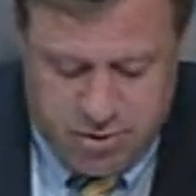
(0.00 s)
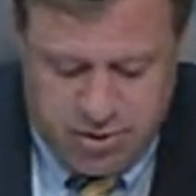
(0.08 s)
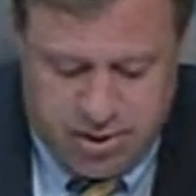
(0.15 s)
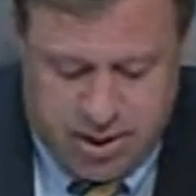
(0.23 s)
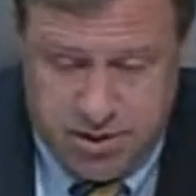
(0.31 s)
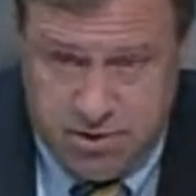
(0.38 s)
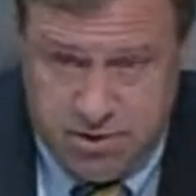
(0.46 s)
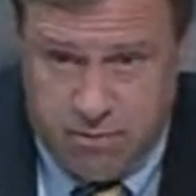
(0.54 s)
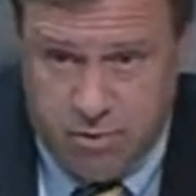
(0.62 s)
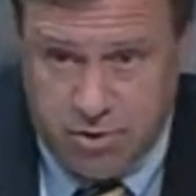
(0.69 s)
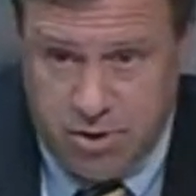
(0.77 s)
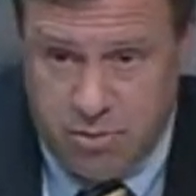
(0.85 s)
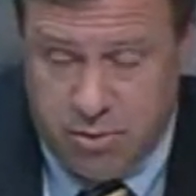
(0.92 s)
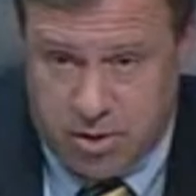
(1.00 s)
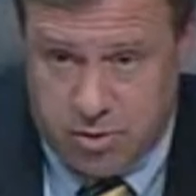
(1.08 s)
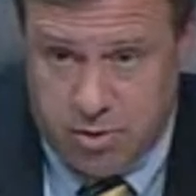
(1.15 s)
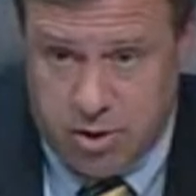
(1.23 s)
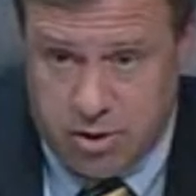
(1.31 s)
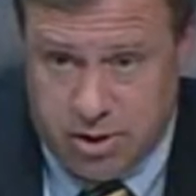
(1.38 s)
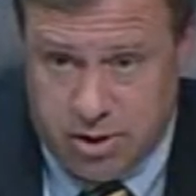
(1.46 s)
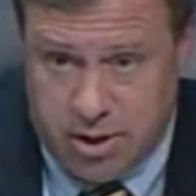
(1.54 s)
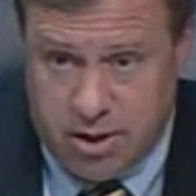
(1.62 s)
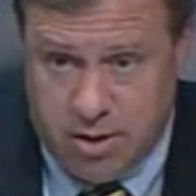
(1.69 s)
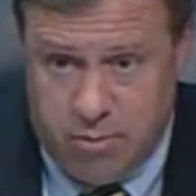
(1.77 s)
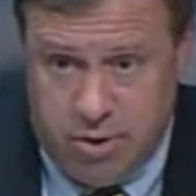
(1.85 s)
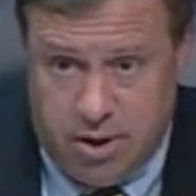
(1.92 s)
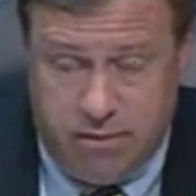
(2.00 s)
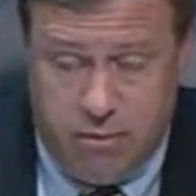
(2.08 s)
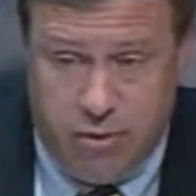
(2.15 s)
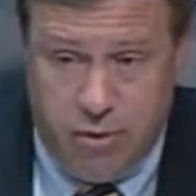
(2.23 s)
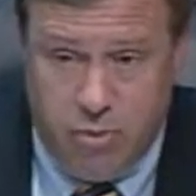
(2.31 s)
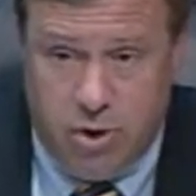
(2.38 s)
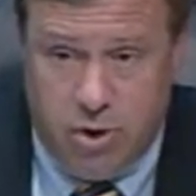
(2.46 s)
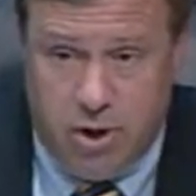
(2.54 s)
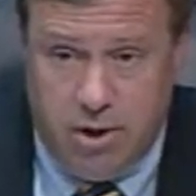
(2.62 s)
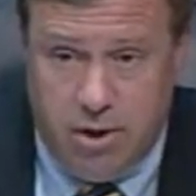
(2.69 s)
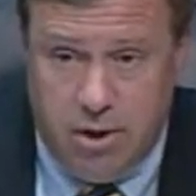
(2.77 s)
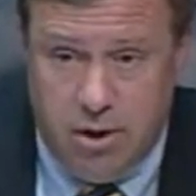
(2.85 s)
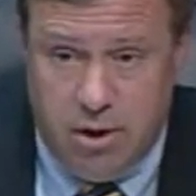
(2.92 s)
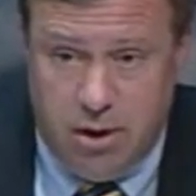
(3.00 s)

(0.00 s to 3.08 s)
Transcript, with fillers: besides the fourteen mile trunk line coming down forty-one,